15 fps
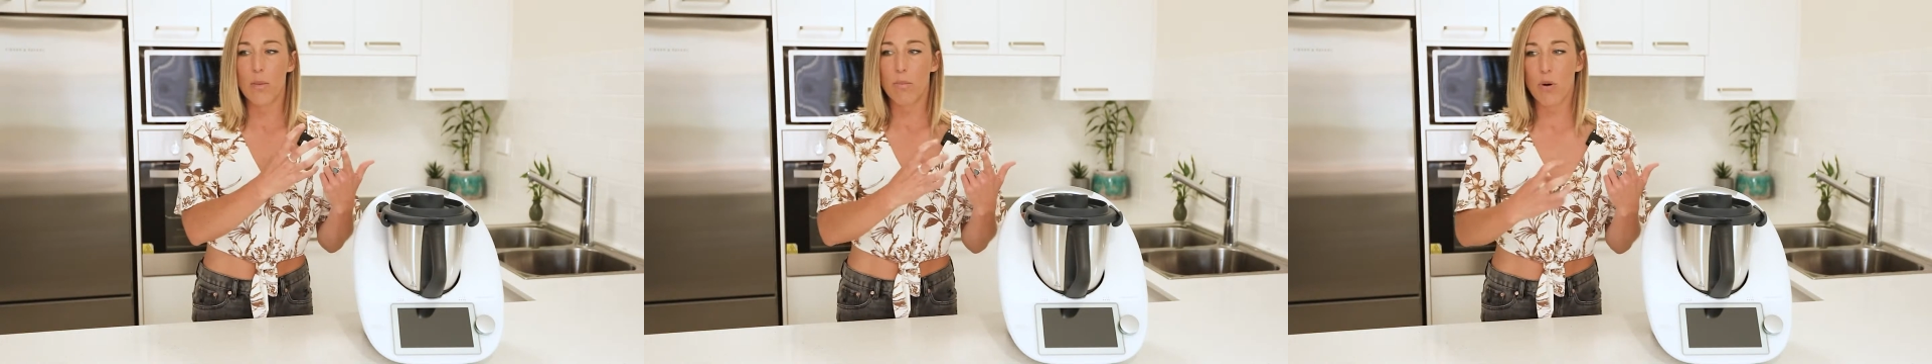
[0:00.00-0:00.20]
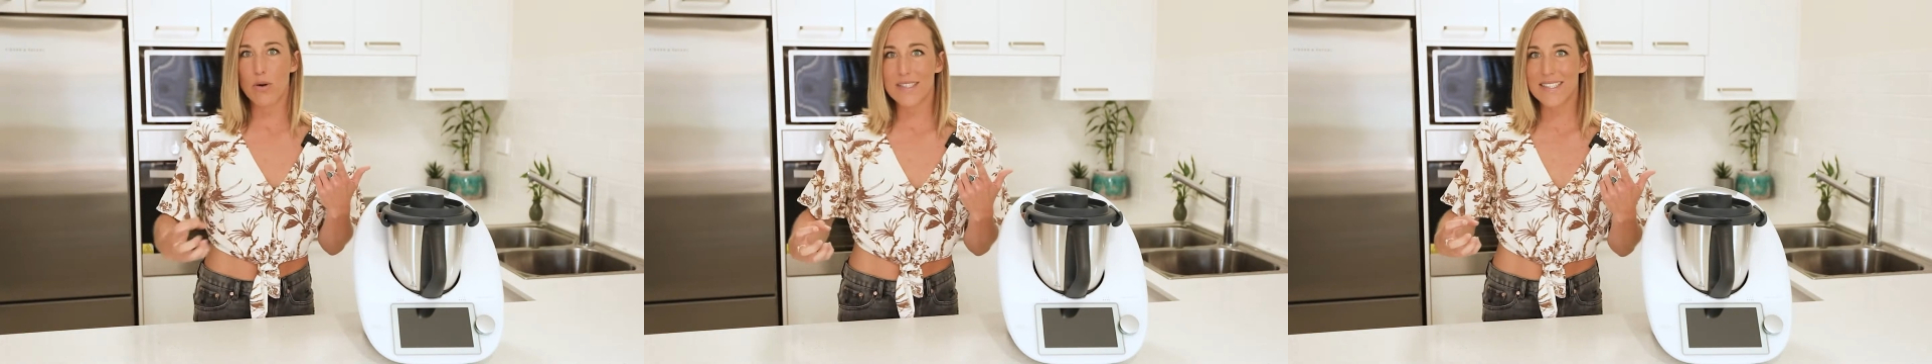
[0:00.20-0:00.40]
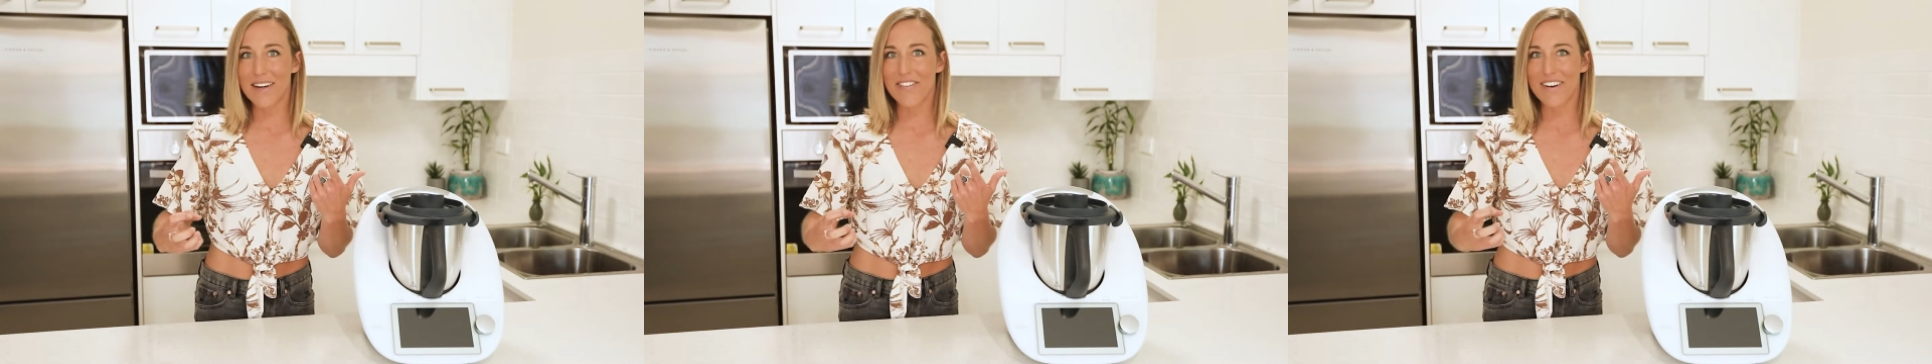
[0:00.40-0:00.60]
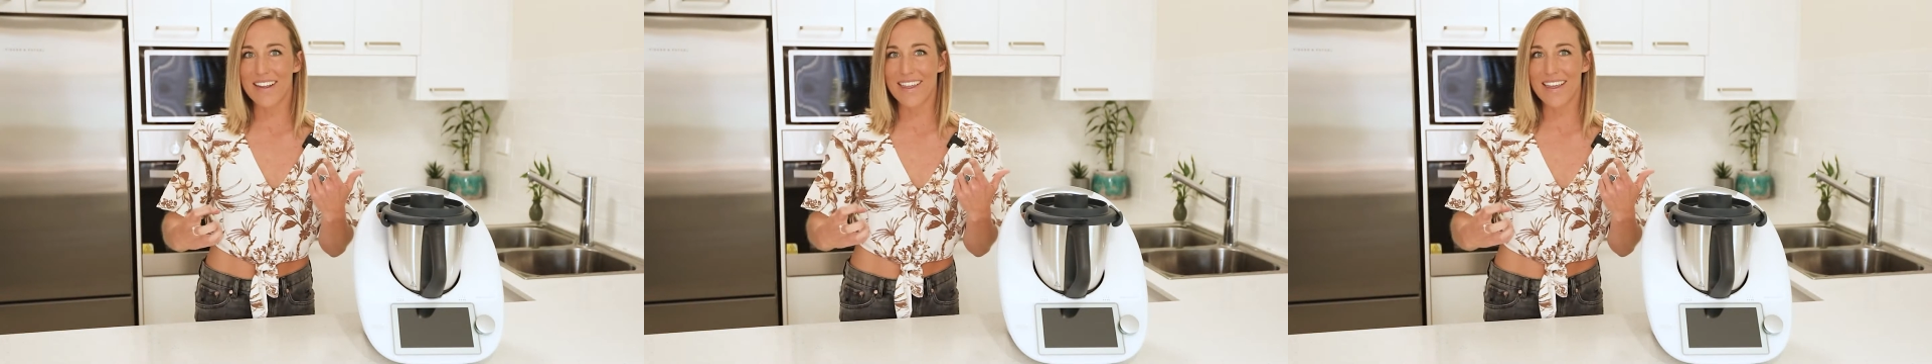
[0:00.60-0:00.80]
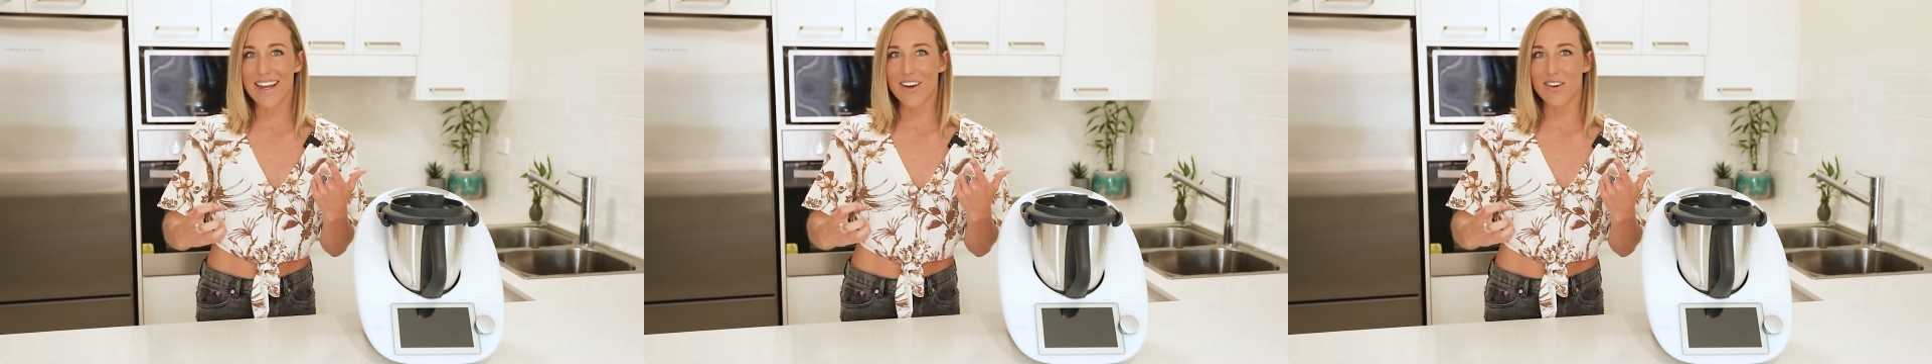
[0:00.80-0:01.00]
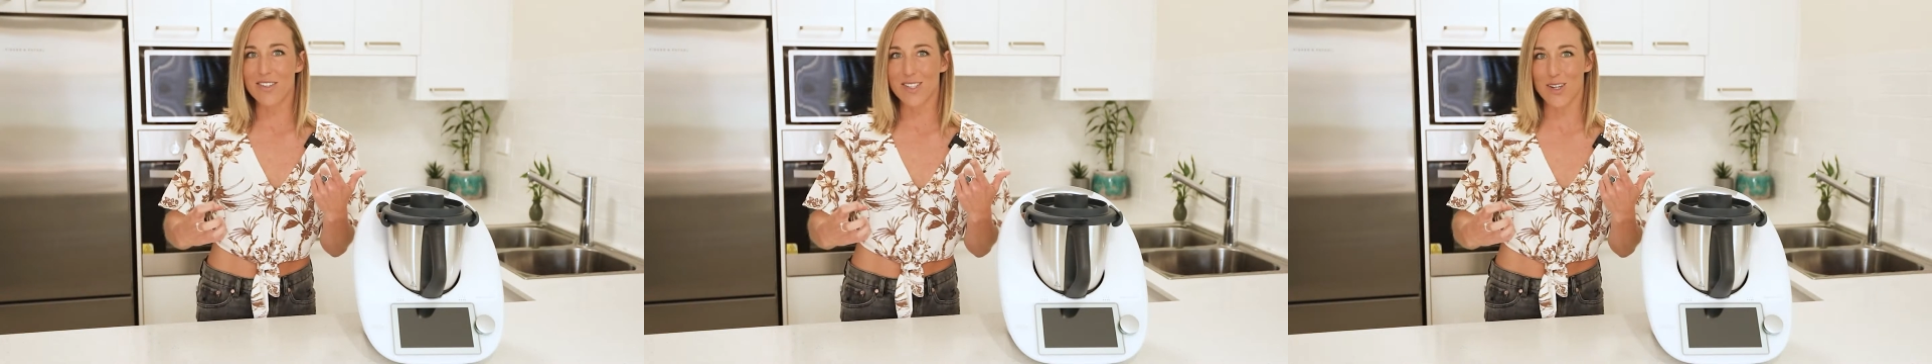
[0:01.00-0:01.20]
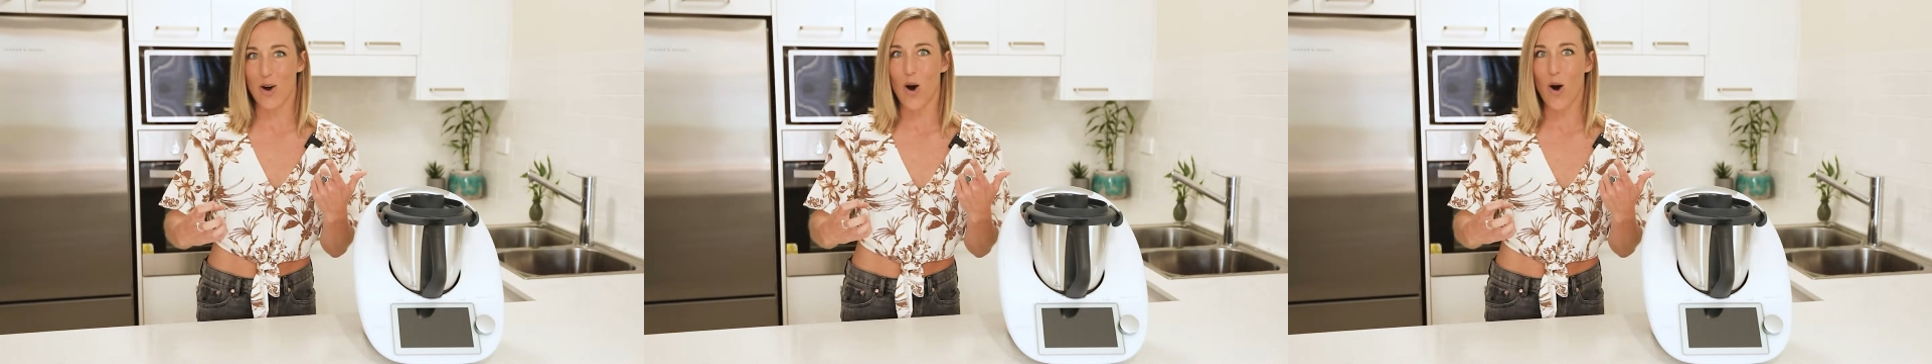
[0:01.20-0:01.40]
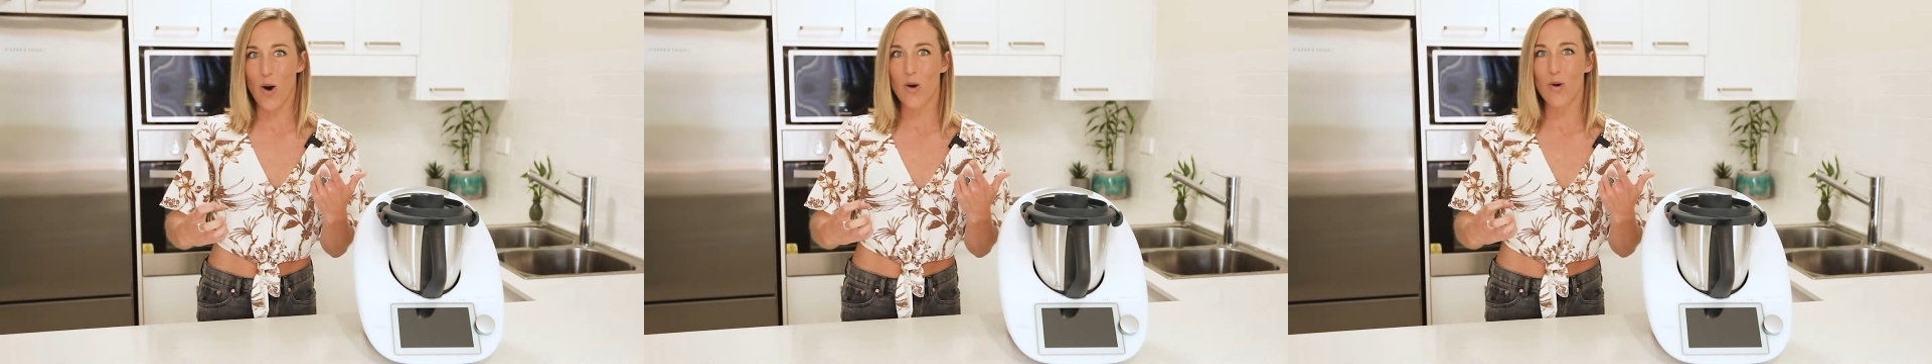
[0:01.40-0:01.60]
puts everything onto
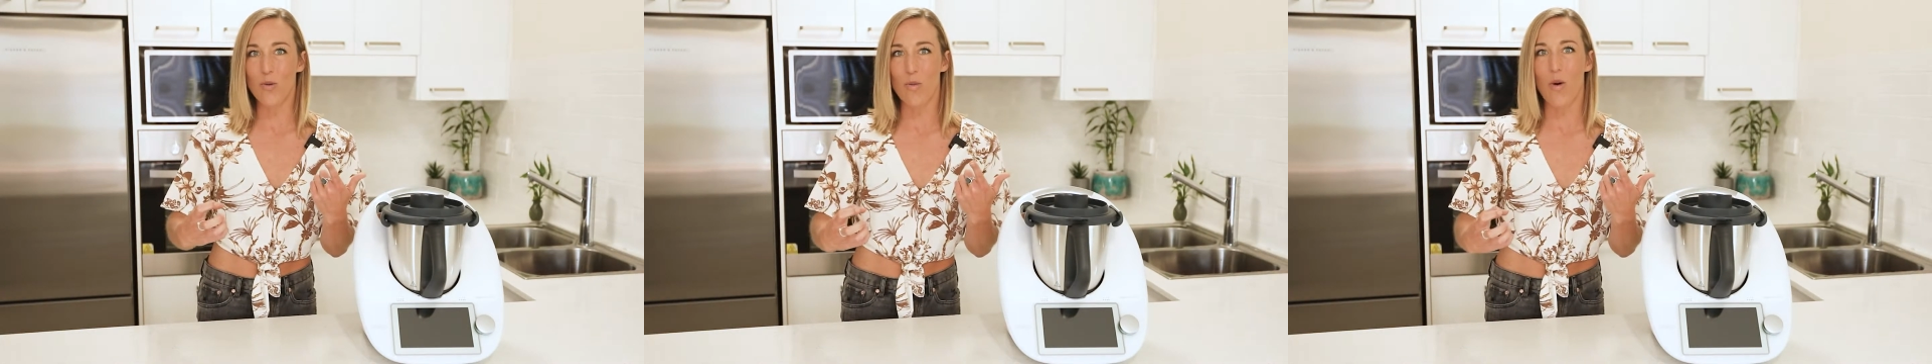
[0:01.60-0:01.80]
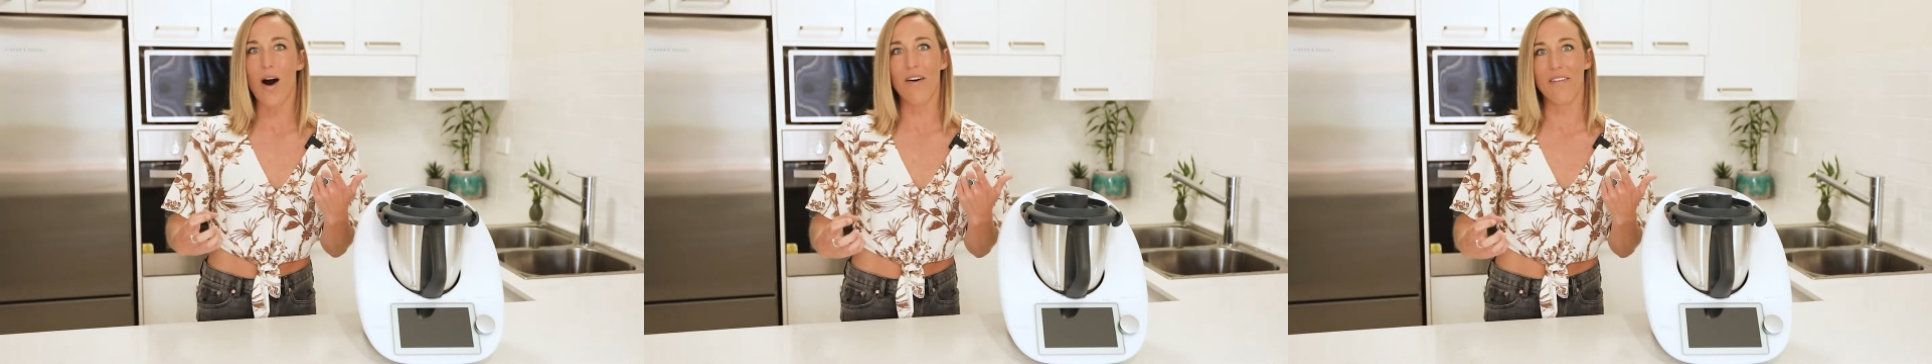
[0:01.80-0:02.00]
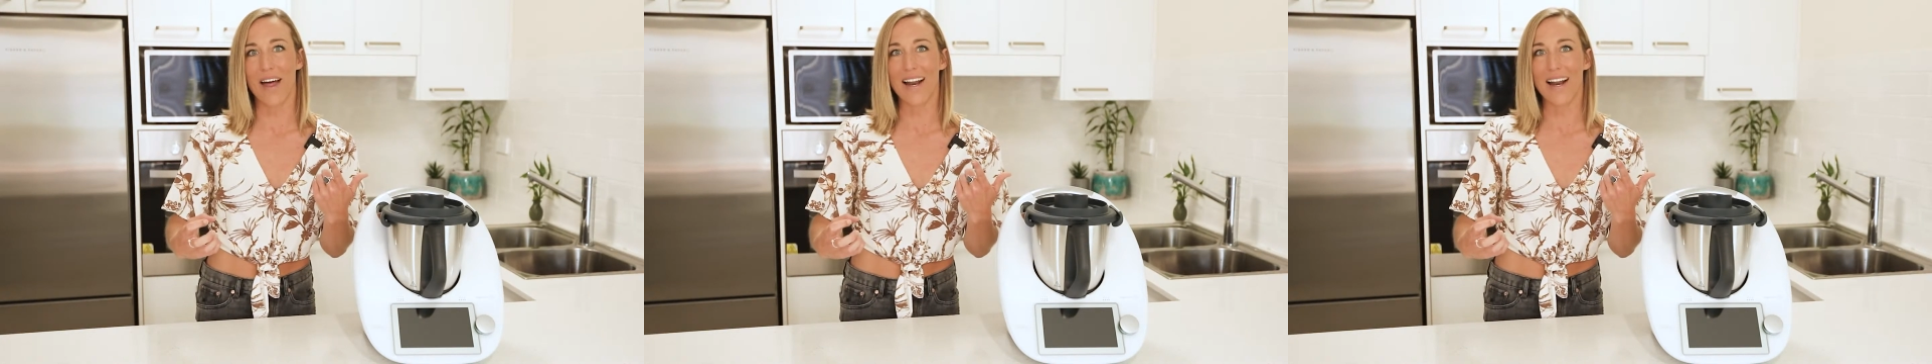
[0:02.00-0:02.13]
hold while